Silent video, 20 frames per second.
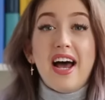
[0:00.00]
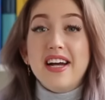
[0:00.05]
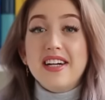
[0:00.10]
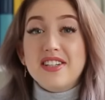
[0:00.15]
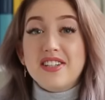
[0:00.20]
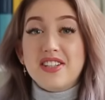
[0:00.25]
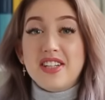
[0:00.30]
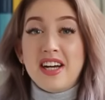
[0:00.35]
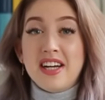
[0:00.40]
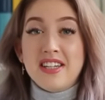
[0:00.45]
I
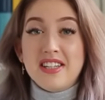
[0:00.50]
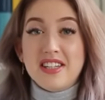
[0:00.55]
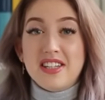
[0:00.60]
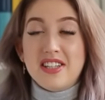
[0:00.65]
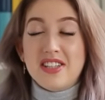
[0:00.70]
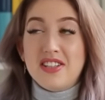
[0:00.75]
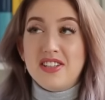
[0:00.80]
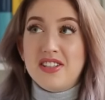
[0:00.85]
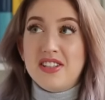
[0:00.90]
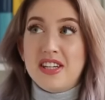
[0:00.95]
designed
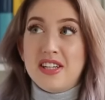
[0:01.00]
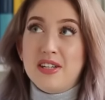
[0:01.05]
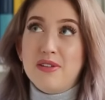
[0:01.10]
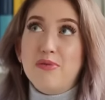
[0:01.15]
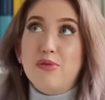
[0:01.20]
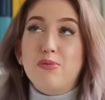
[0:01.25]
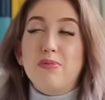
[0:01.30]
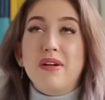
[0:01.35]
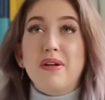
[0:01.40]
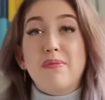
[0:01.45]
this that
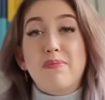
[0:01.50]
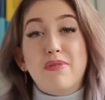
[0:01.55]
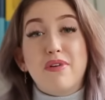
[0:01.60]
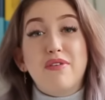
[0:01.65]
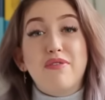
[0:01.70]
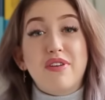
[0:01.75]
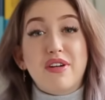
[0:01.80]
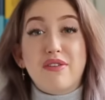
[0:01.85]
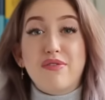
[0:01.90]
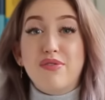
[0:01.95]
it would be a
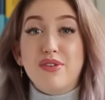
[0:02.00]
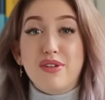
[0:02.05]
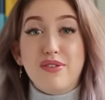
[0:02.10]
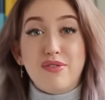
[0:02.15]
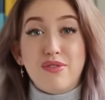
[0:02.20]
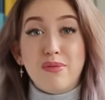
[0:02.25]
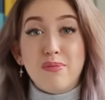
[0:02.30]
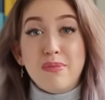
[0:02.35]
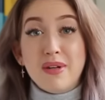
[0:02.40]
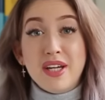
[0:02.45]
perfect fit
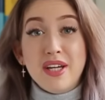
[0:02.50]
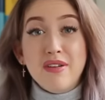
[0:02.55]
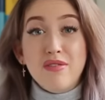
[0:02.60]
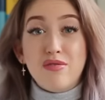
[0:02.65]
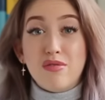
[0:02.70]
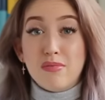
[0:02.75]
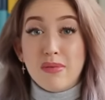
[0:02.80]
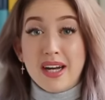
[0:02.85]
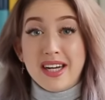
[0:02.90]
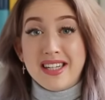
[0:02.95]
for me,
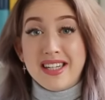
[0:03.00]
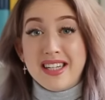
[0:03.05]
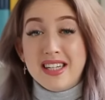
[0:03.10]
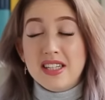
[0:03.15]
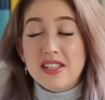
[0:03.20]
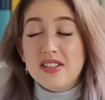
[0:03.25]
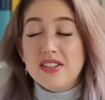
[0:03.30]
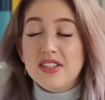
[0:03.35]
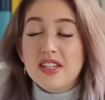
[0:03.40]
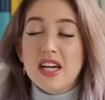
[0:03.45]
for my
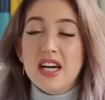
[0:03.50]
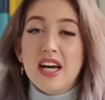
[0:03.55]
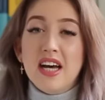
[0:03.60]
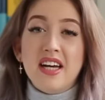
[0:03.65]
needs,